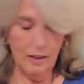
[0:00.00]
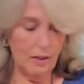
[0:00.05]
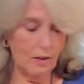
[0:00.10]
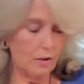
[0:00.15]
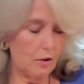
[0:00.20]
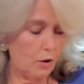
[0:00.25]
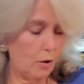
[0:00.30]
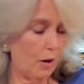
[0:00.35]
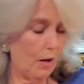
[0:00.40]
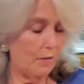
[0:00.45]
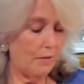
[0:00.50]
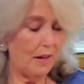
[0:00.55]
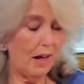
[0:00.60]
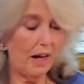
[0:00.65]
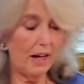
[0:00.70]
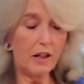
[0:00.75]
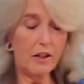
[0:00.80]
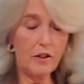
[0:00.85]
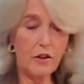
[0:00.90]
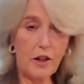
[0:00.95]
so I've
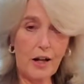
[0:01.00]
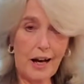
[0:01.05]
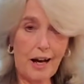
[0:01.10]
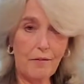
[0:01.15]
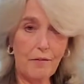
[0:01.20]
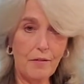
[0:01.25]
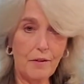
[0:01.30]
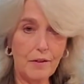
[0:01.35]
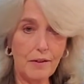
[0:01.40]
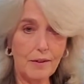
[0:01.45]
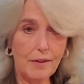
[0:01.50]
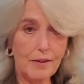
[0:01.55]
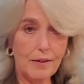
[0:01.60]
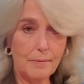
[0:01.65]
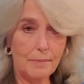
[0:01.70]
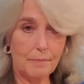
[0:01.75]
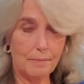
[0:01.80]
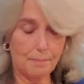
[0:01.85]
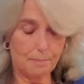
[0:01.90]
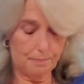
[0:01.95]
got our chaffles,
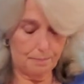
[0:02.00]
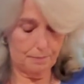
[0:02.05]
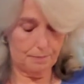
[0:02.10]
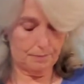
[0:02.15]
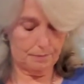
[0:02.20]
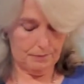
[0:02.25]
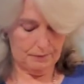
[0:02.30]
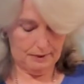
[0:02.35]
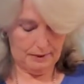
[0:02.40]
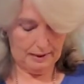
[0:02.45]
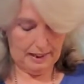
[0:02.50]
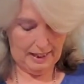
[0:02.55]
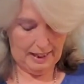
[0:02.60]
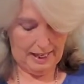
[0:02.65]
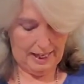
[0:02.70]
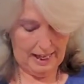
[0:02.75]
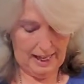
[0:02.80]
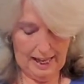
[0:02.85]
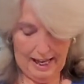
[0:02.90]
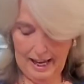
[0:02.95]

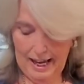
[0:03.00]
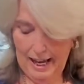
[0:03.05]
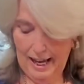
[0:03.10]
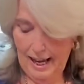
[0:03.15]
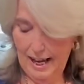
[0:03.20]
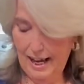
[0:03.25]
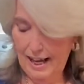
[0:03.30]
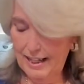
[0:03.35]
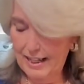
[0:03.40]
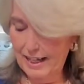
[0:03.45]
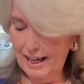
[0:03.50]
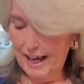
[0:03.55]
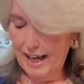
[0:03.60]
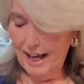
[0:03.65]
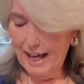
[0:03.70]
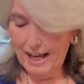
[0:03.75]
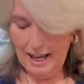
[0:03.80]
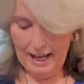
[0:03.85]
and I